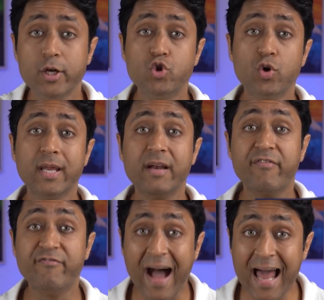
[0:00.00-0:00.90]
to create
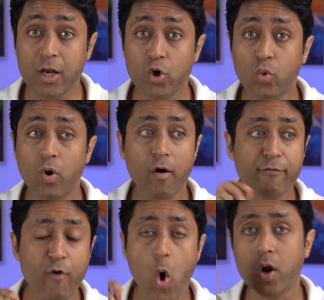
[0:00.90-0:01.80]
value
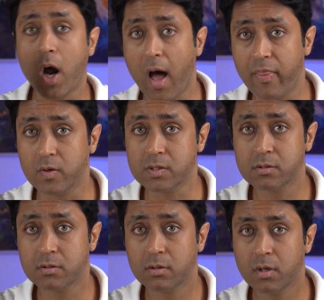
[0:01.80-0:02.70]
for
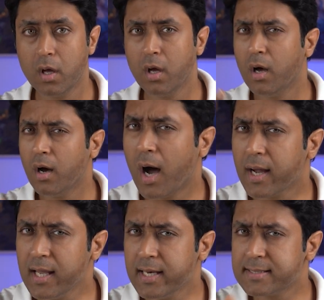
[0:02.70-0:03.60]
others.
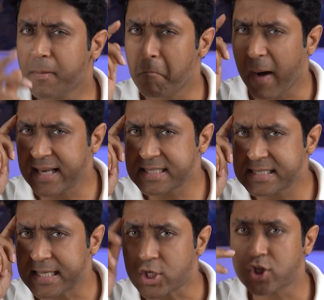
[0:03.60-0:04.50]
Again, it is a
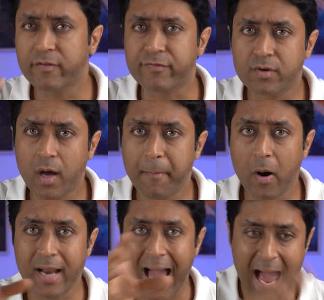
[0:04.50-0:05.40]
mindset shift
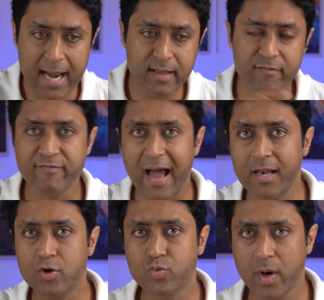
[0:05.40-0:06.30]
about adding
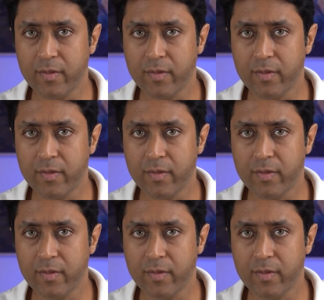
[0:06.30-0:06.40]
value to